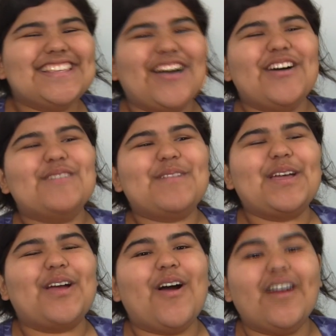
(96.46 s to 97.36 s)
uh, my
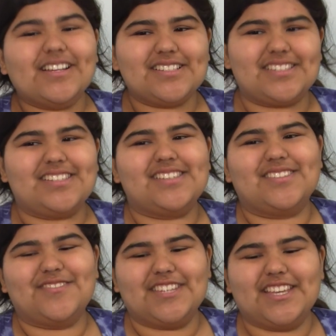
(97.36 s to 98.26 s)
aunt is a
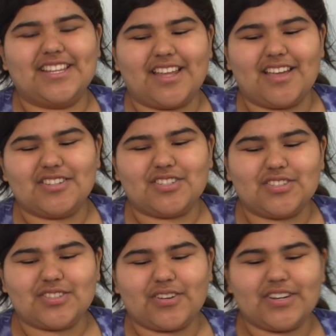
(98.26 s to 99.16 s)
vegan. Uh, she
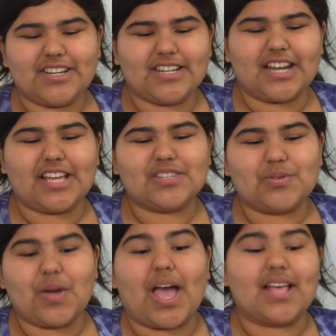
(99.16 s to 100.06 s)
started in high
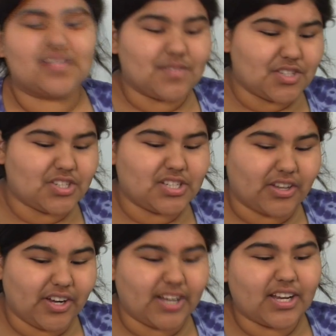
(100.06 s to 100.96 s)
school as a
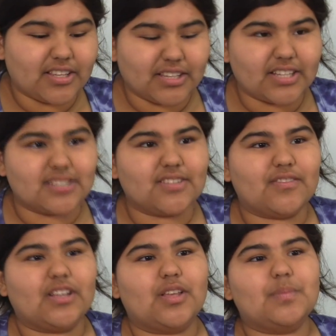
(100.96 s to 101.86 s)
vegetarian and then
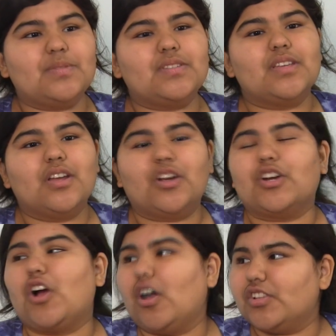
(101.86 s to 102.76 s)
developed her
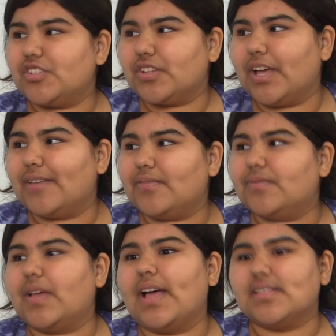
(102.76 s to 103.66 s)
college life
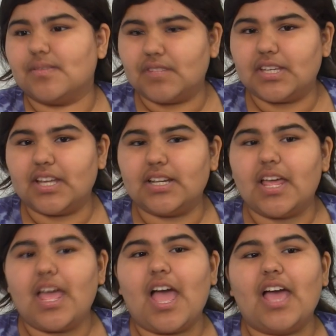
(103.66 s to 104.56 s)
as a vegan.
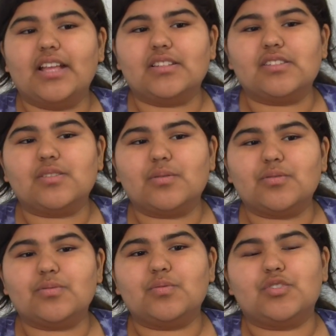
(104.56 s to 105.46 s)
And so
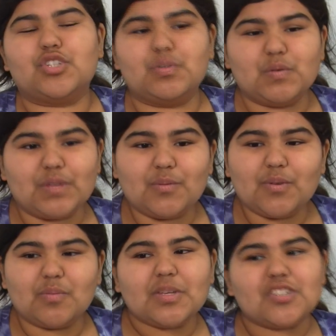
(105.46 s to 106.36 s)
when she moved in
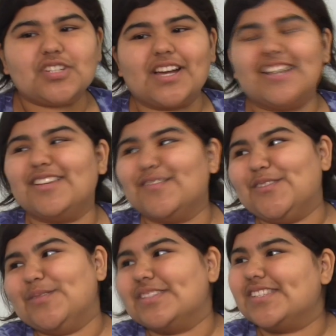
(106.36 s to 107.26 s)
with me, she kind of
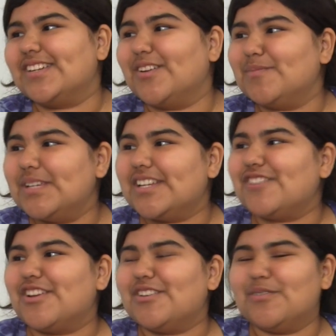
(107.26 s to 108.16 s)
influenced it on me, and I
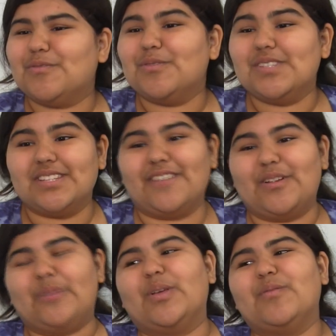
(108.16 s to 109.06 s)
tried new foods and I
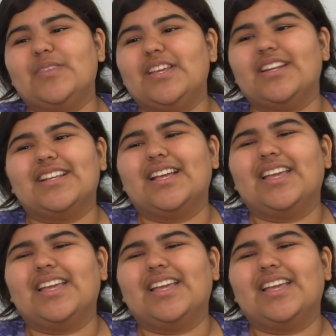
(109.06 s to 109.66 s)
fell in love with it. And it